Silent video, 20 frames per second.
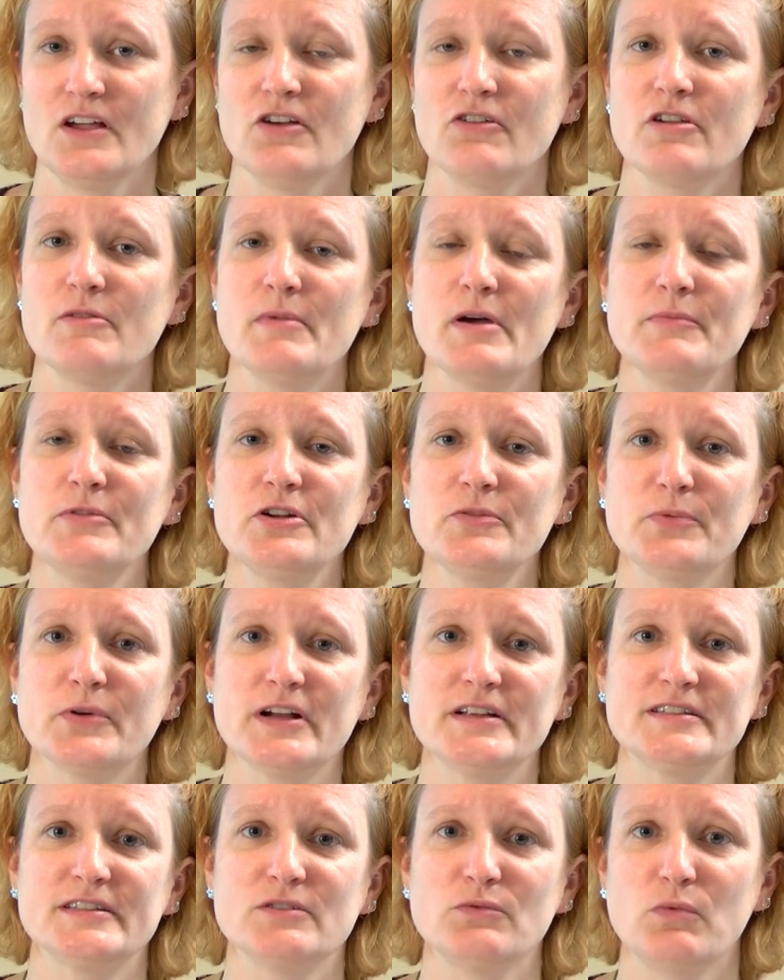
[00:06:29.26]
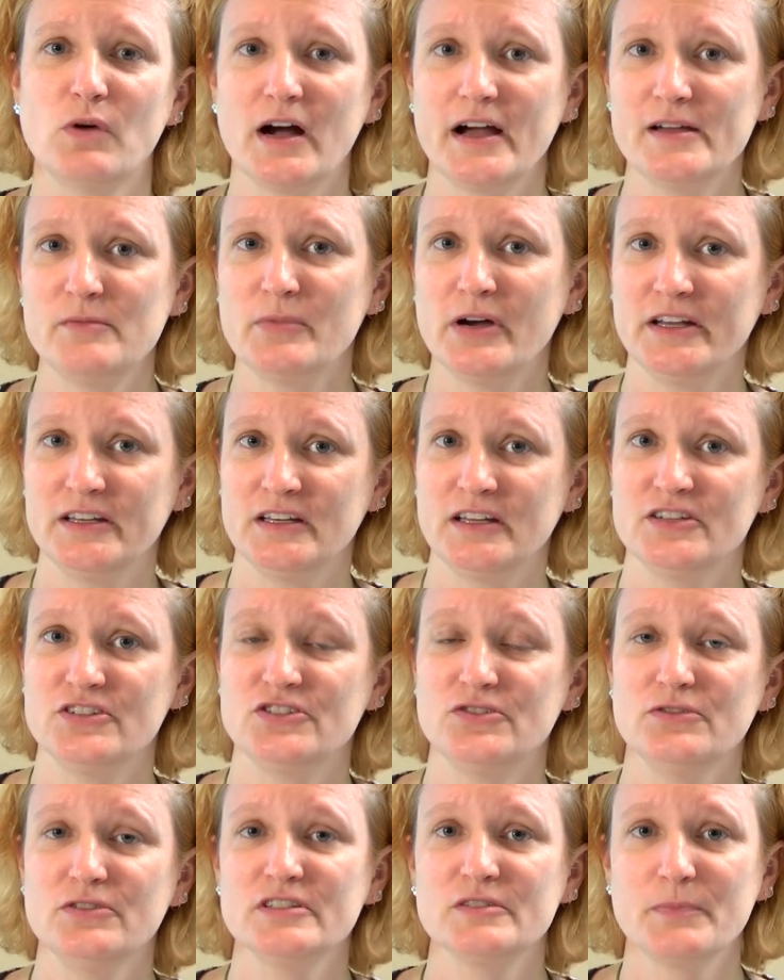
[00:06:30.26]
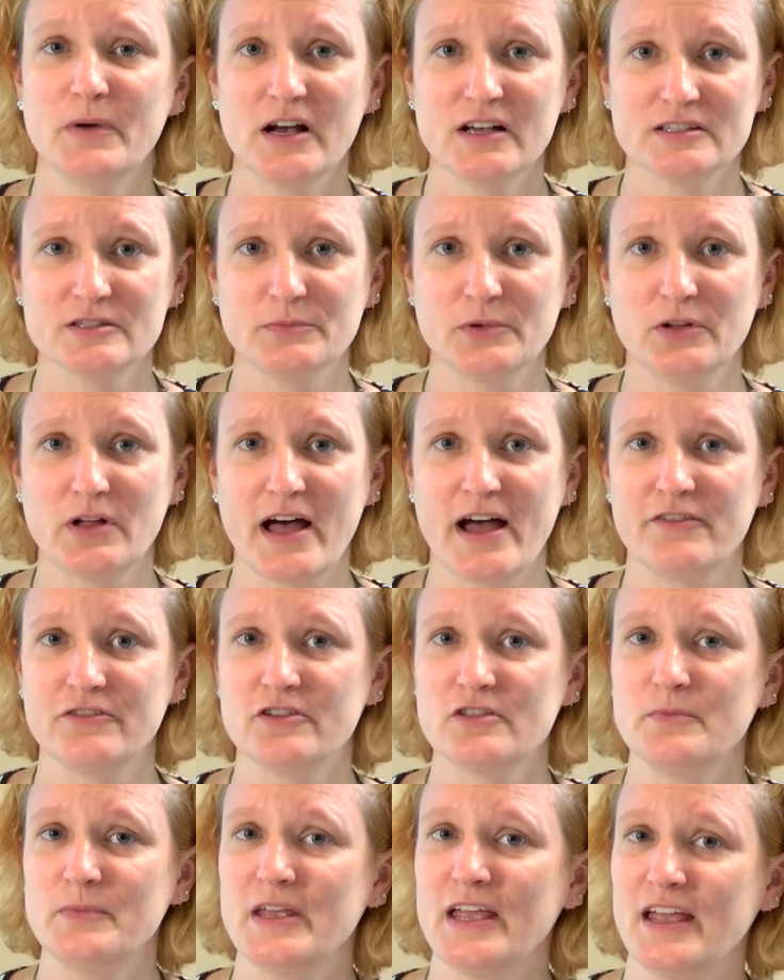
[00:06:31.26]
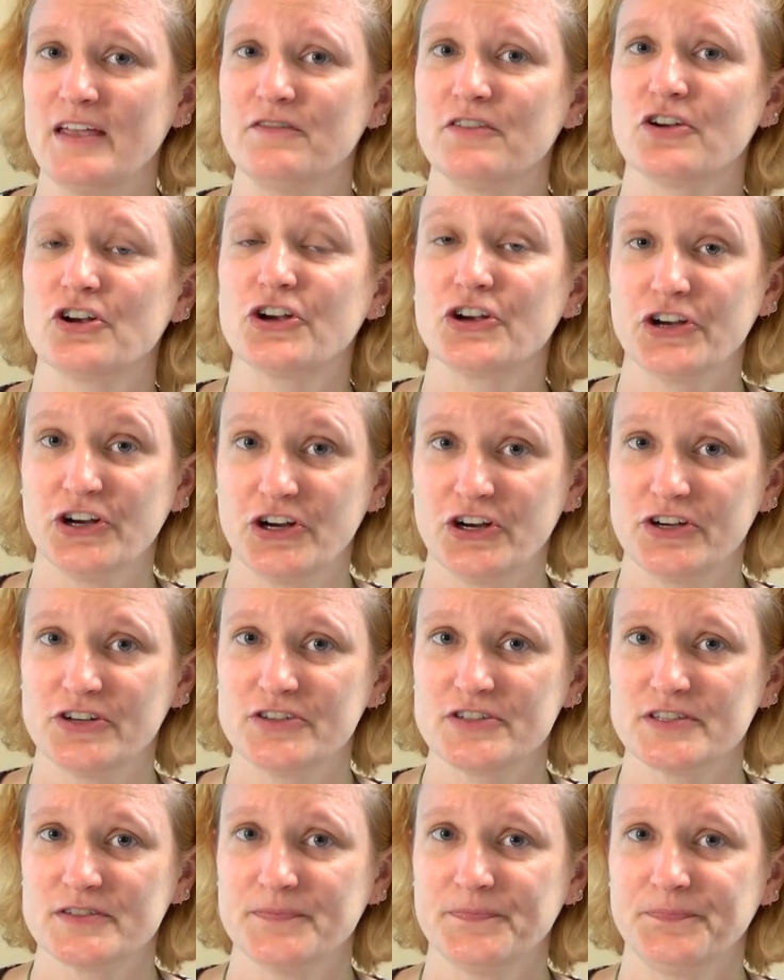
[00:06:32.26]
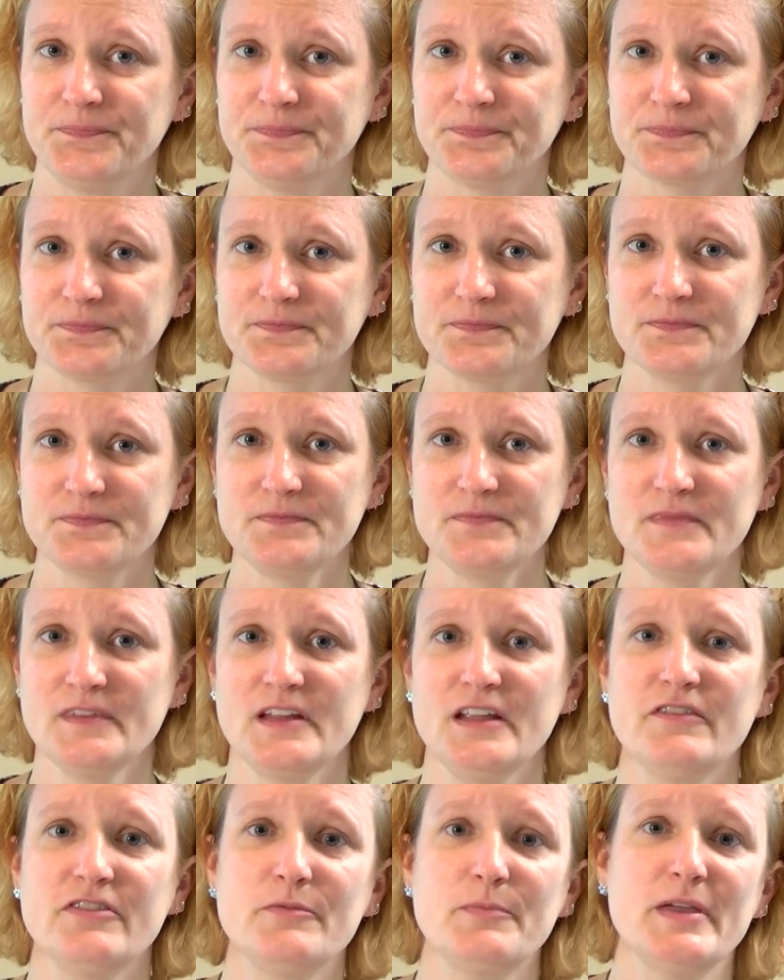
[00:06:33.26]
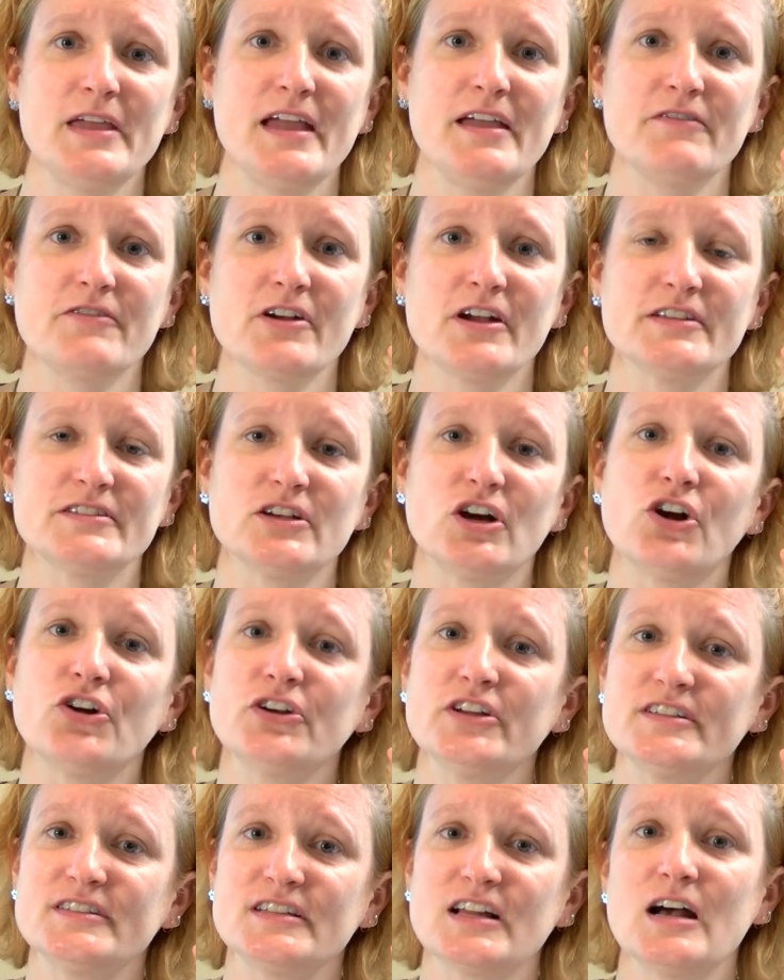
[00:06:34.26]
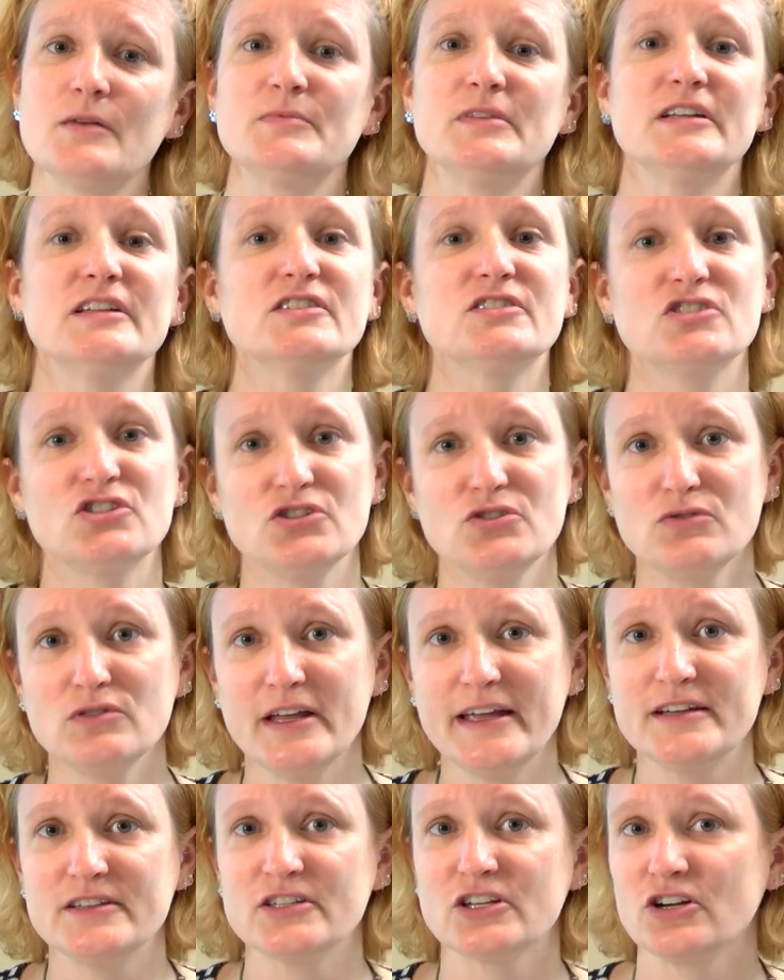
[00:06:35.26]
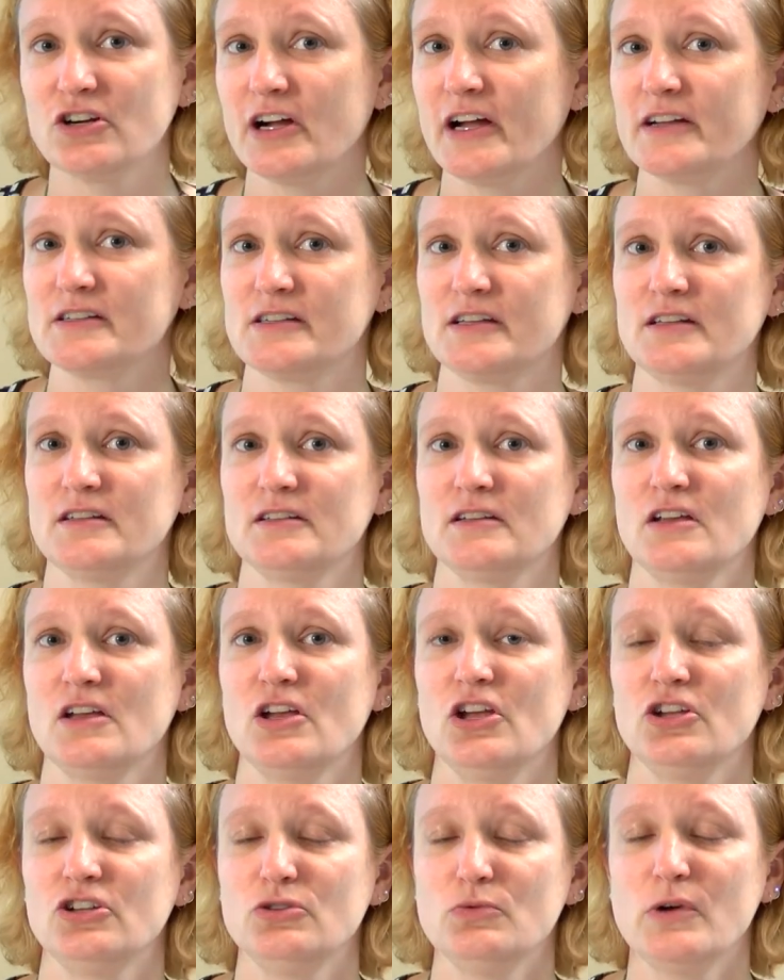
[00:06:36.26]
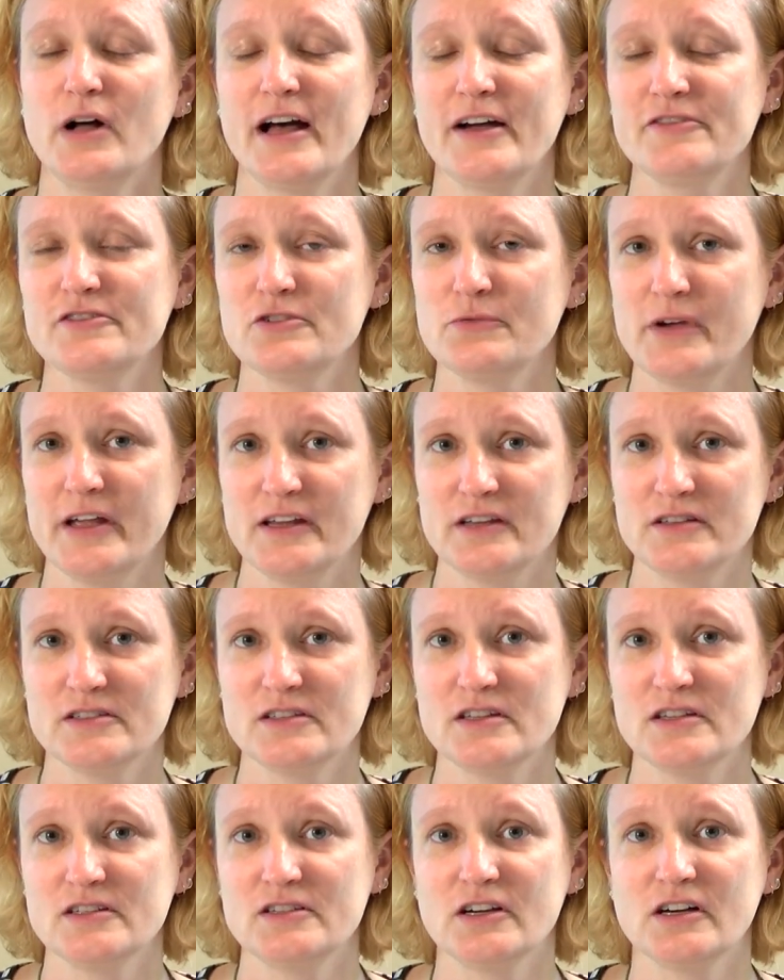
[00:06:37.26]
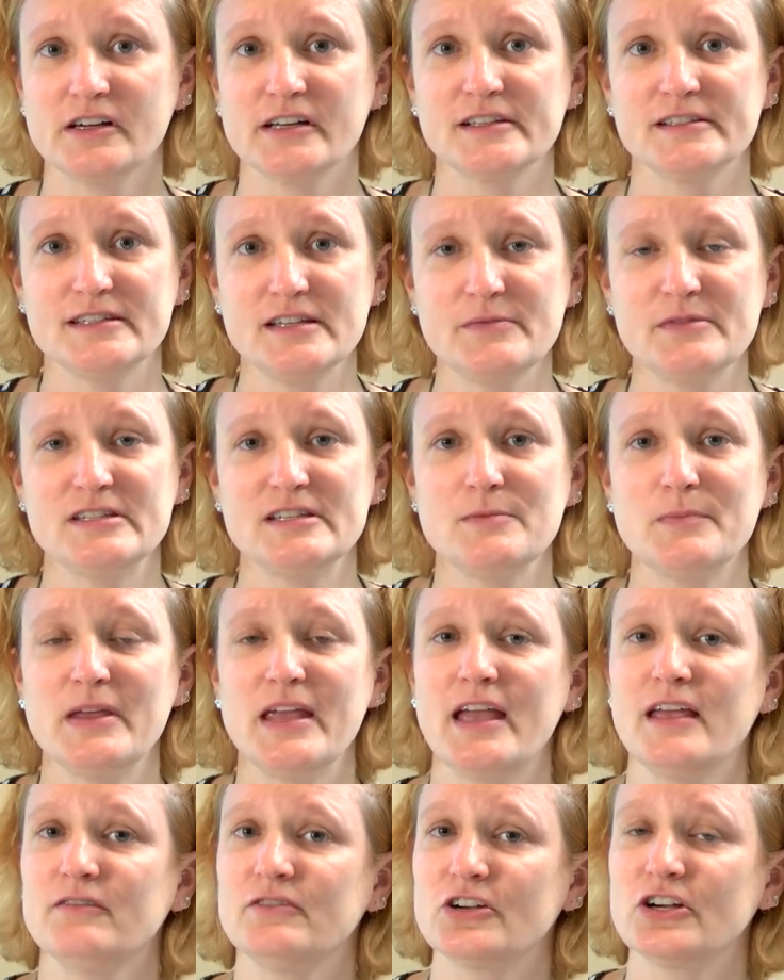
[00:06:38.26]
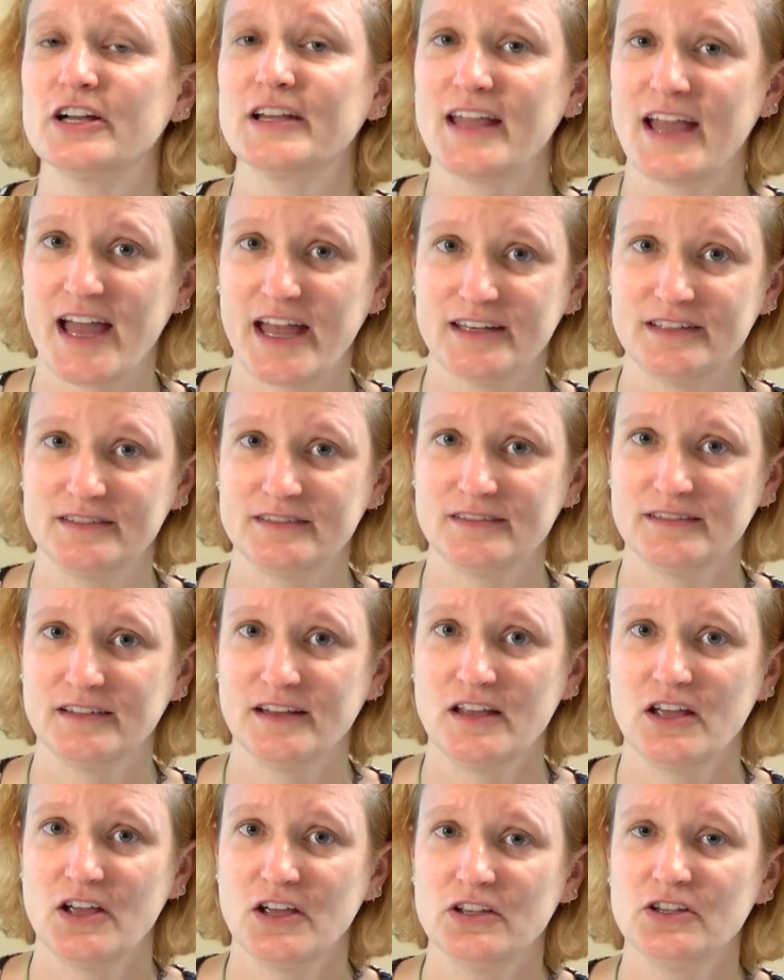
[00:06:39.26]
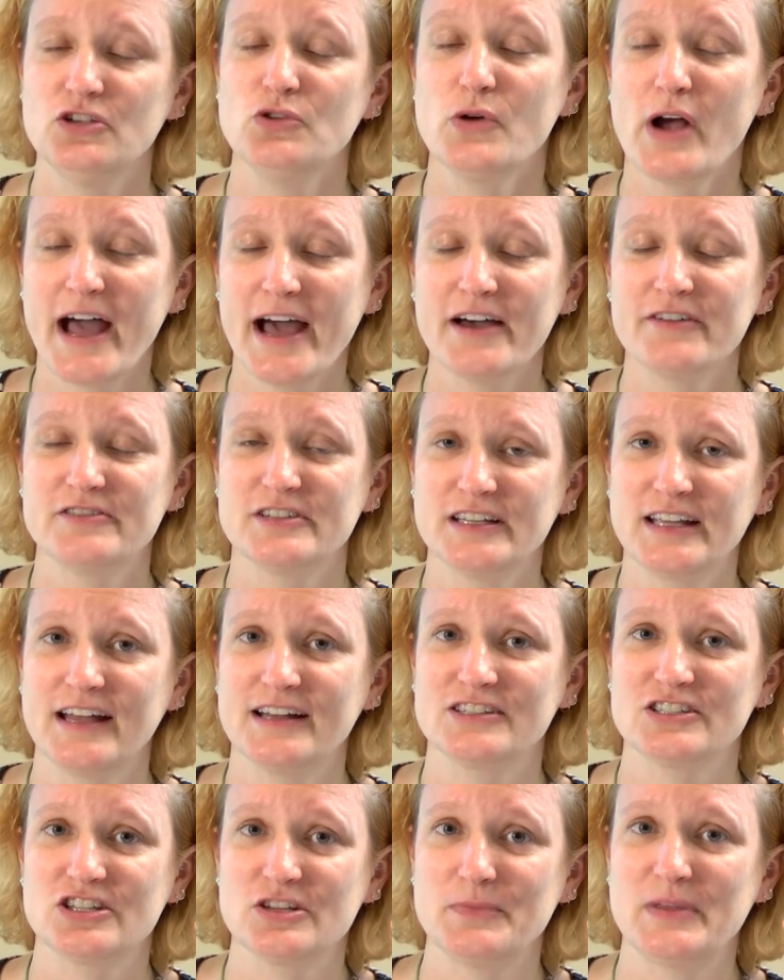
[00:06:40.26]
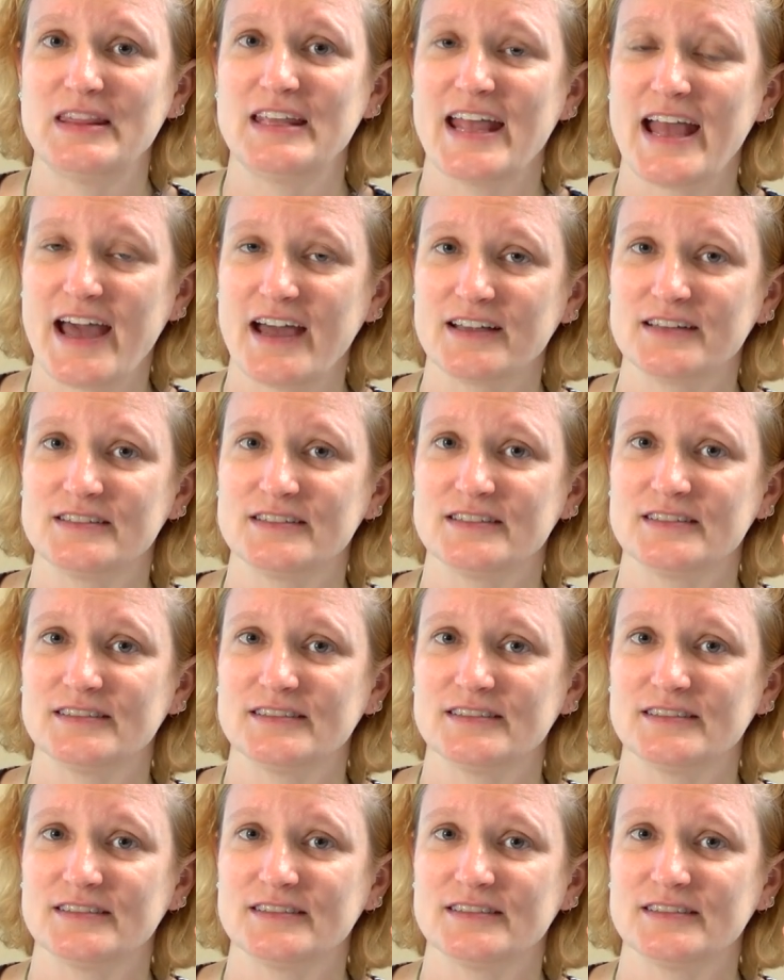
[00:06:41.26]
Remember to press the Y button as soon as possible after the behavior occurs. If the behavior has already stopped, it is too late to correct it. You will have to wait until the dog exhibits the behavior again. You have to catch them in the act.